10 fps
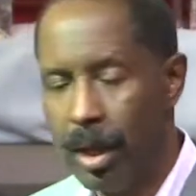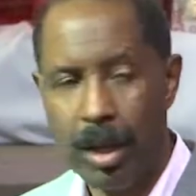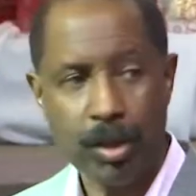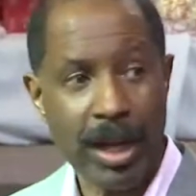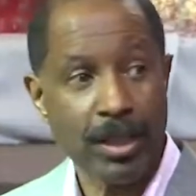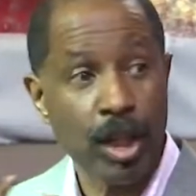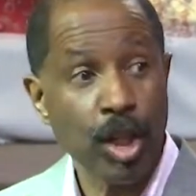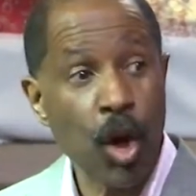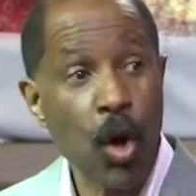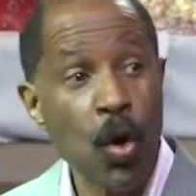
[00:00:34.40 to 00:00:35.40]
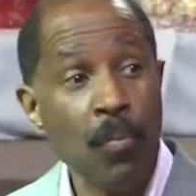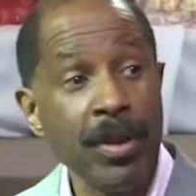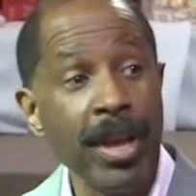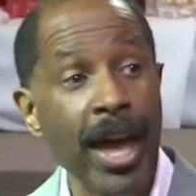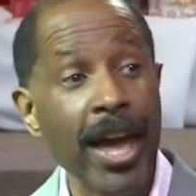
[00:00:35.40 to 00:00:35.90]
So that's a learned
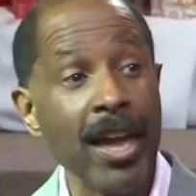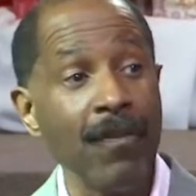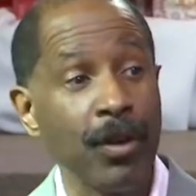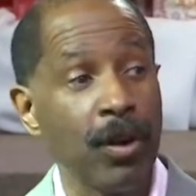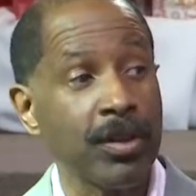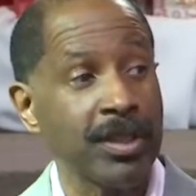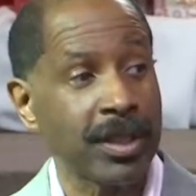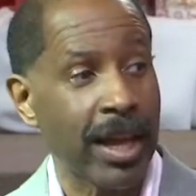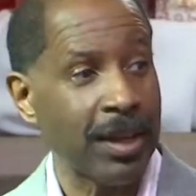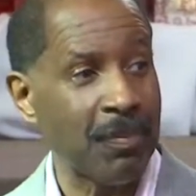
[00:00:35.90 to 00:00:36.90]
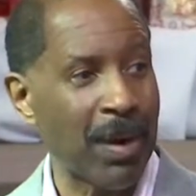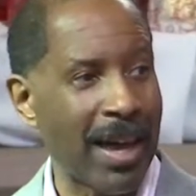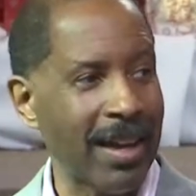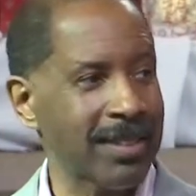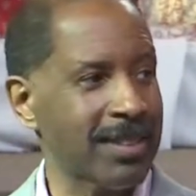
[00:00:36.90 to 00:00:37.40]
behavior to stay in the
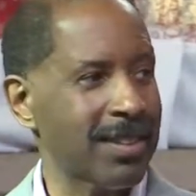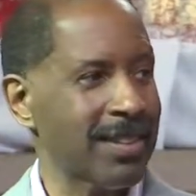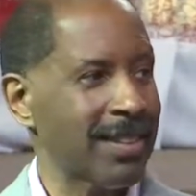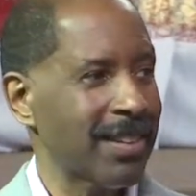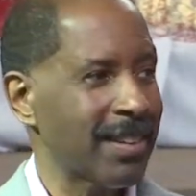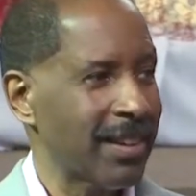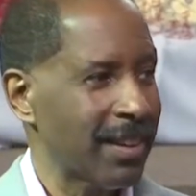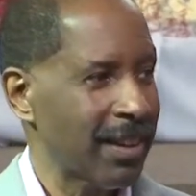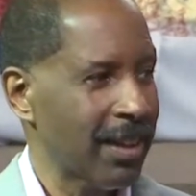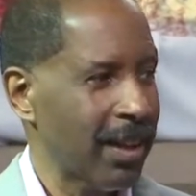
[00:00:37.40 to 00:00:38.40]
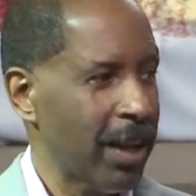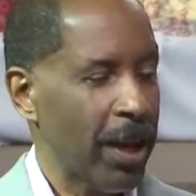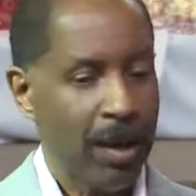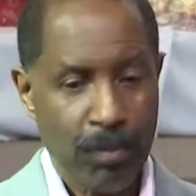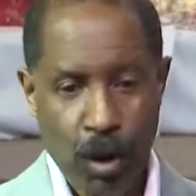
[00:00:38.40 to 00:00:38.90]
past.
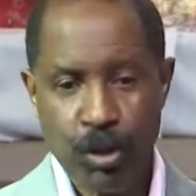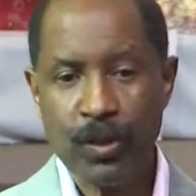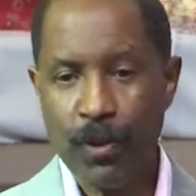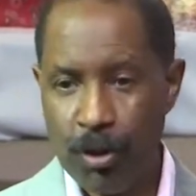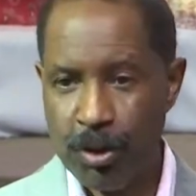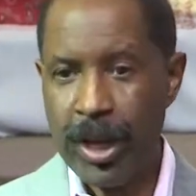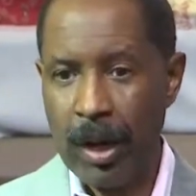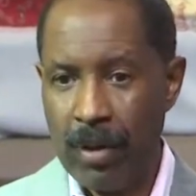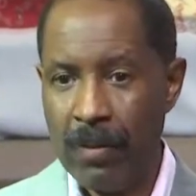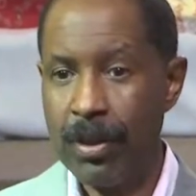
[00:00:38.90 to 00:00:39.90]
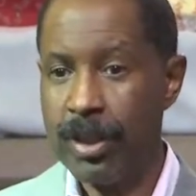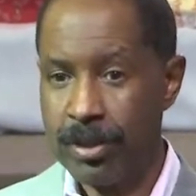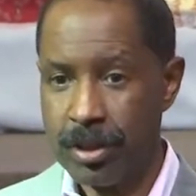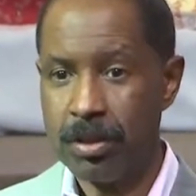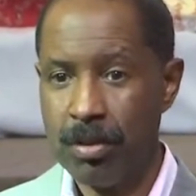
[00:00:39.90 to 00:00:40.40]
If most of the folk you hang around with and
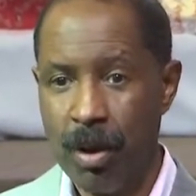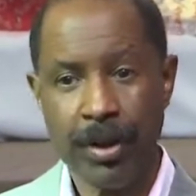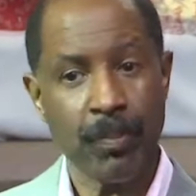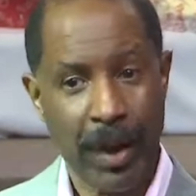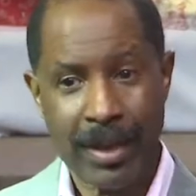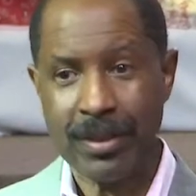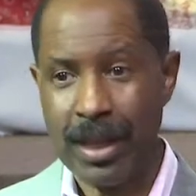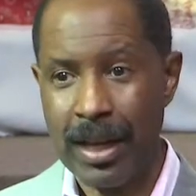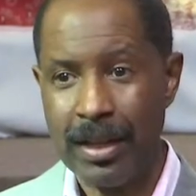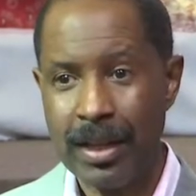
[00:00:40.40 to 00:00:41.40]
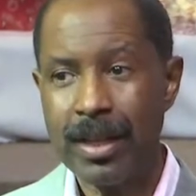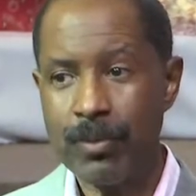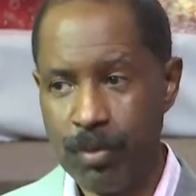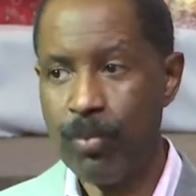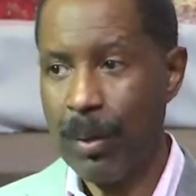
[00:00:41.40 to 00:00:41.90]
listen to are in the past a lot,
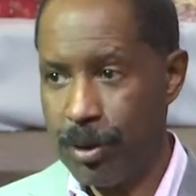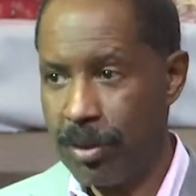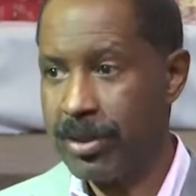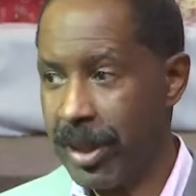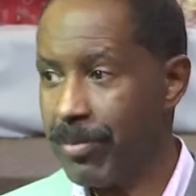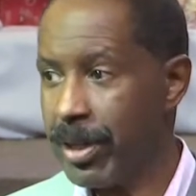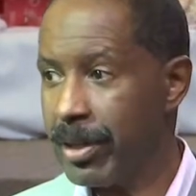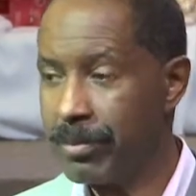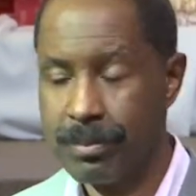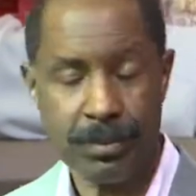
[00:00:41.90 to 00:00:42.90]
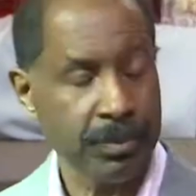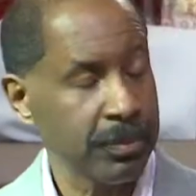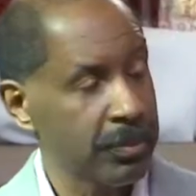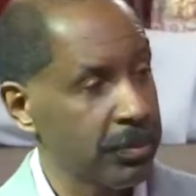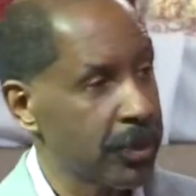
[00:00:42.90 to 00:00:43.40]
you're probably doing the same thing.
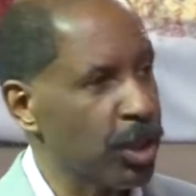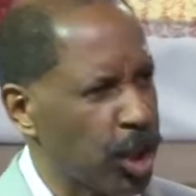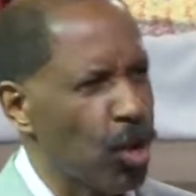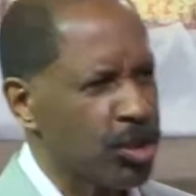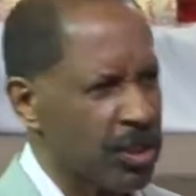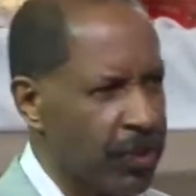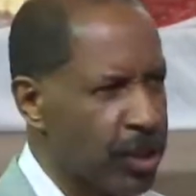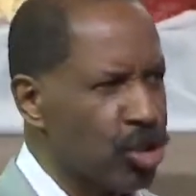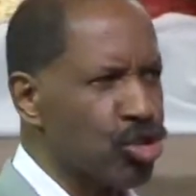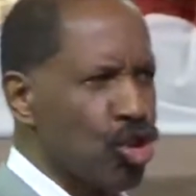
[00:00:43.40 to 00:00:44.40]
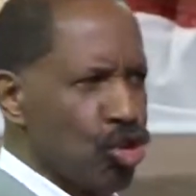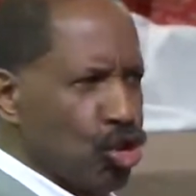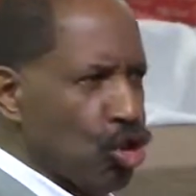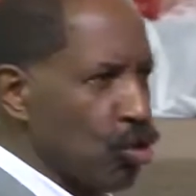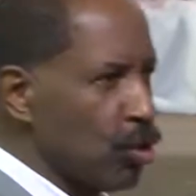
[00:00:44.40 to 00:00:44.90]
Your closest friend, your
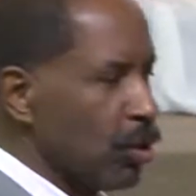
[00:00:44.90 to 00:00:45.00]
circle.